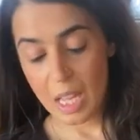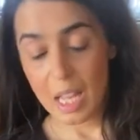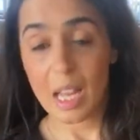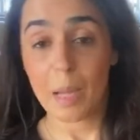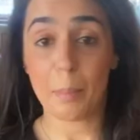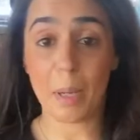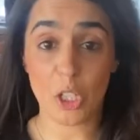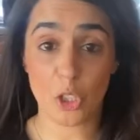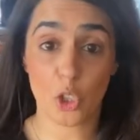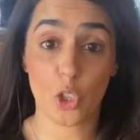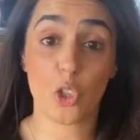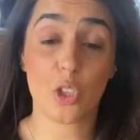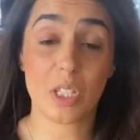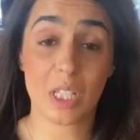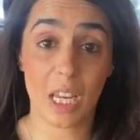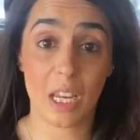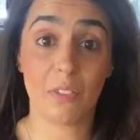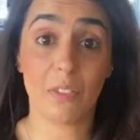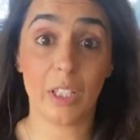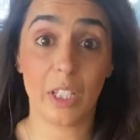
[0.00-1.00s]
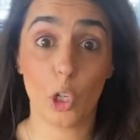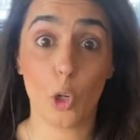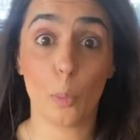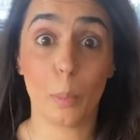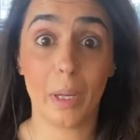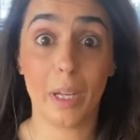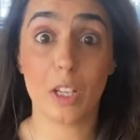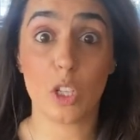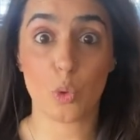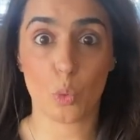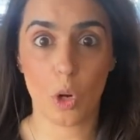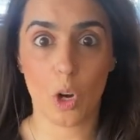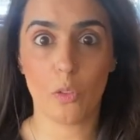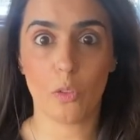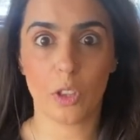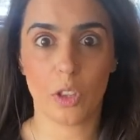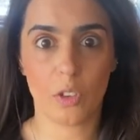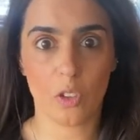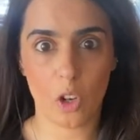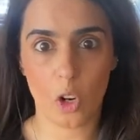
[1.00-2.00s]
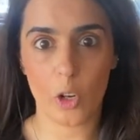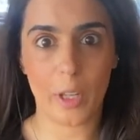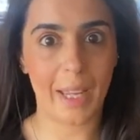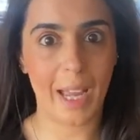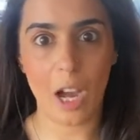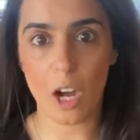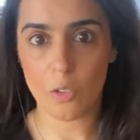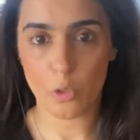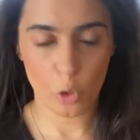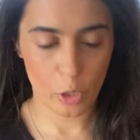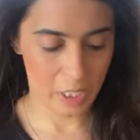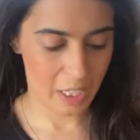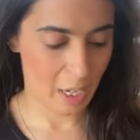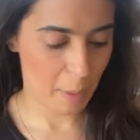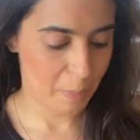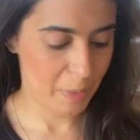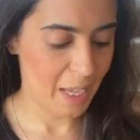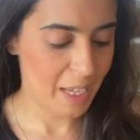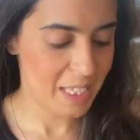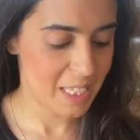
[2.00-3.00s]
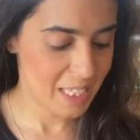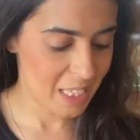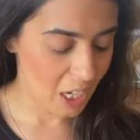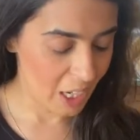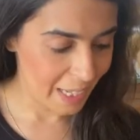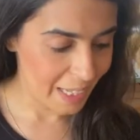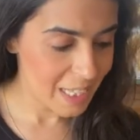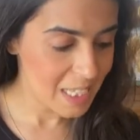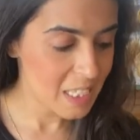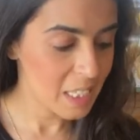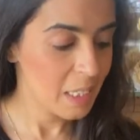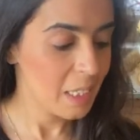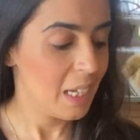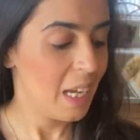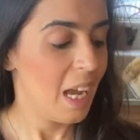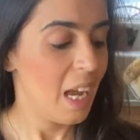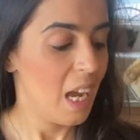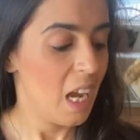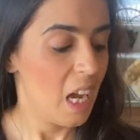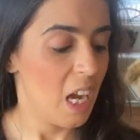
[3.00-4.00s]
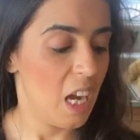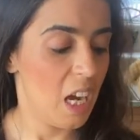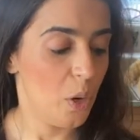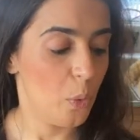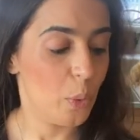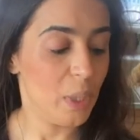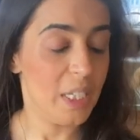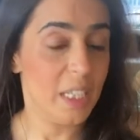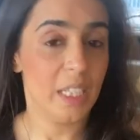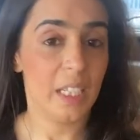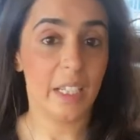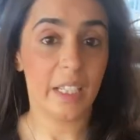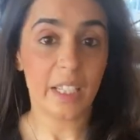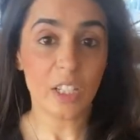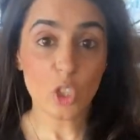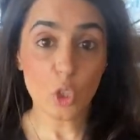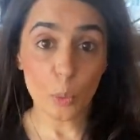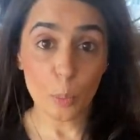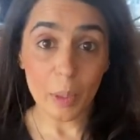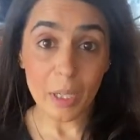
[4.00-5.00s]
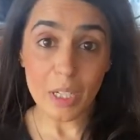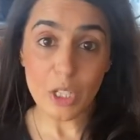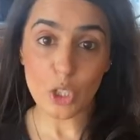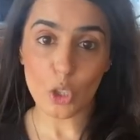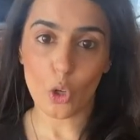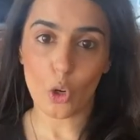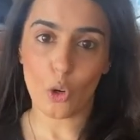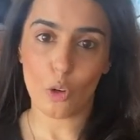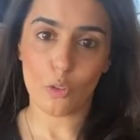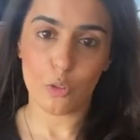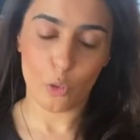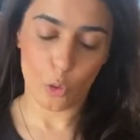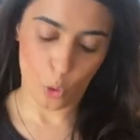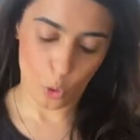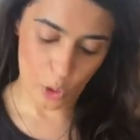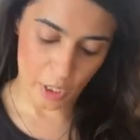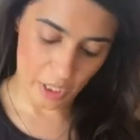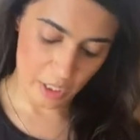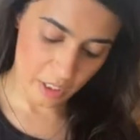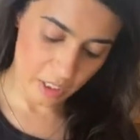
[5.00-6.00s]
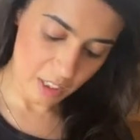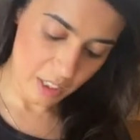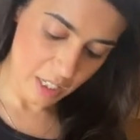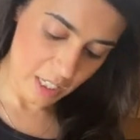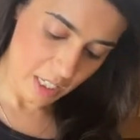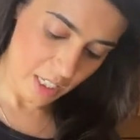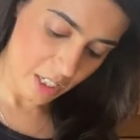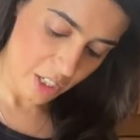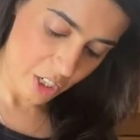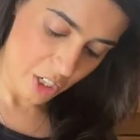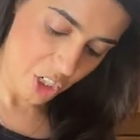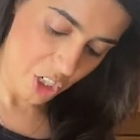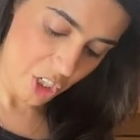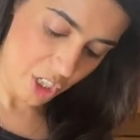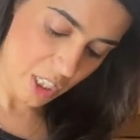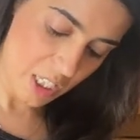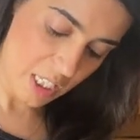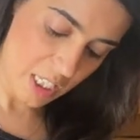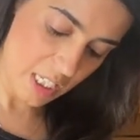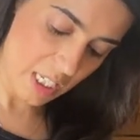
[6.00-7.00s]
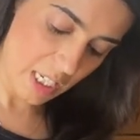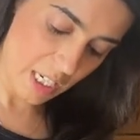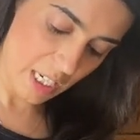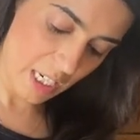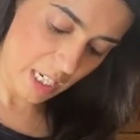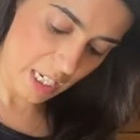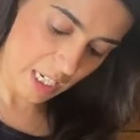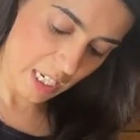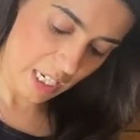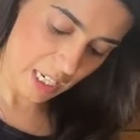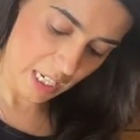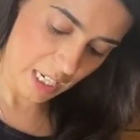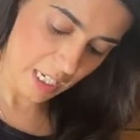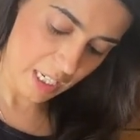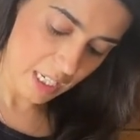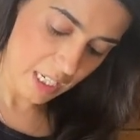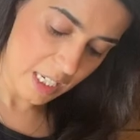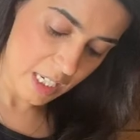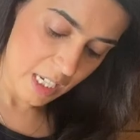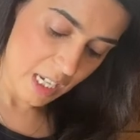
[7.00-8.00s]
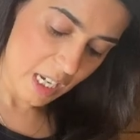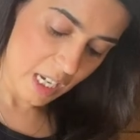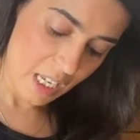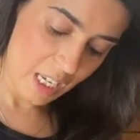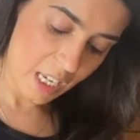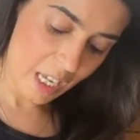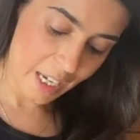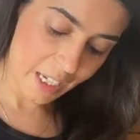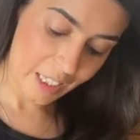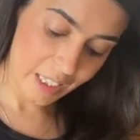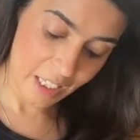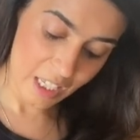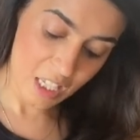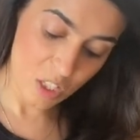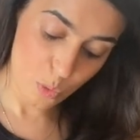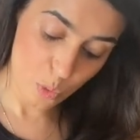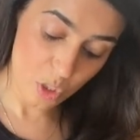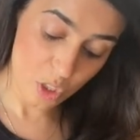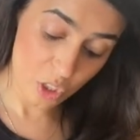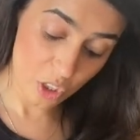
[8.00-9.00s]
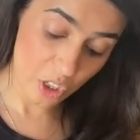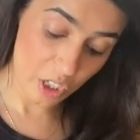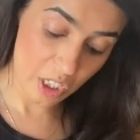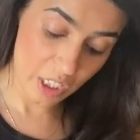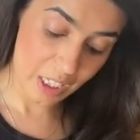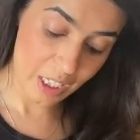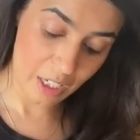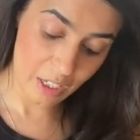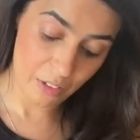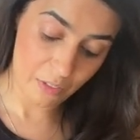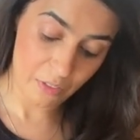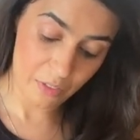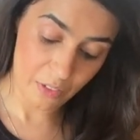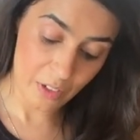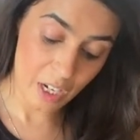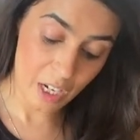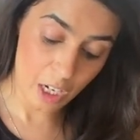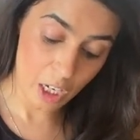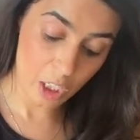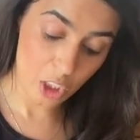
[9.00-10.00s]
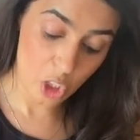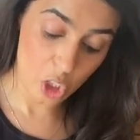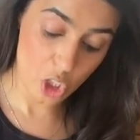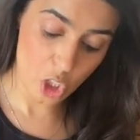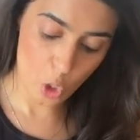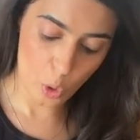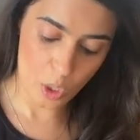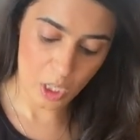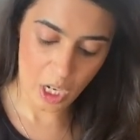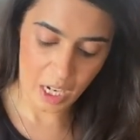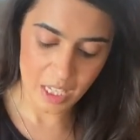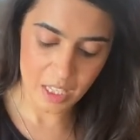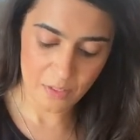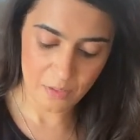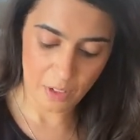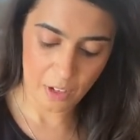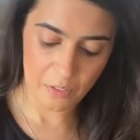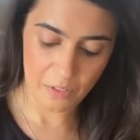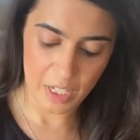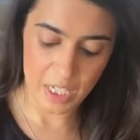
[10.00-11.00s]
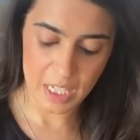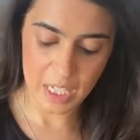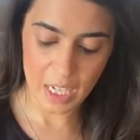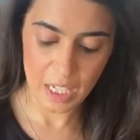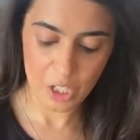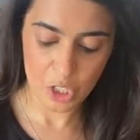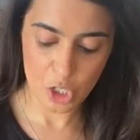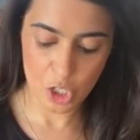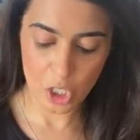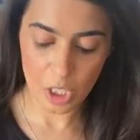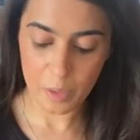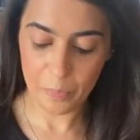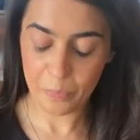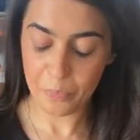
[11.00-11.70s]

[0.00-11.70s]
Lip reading: Make sure you save a little bit as well for the rolling out. I've already kept that aside. We need a little bit of oil just in here like this, which is going to give the dough a nice fluffy texture.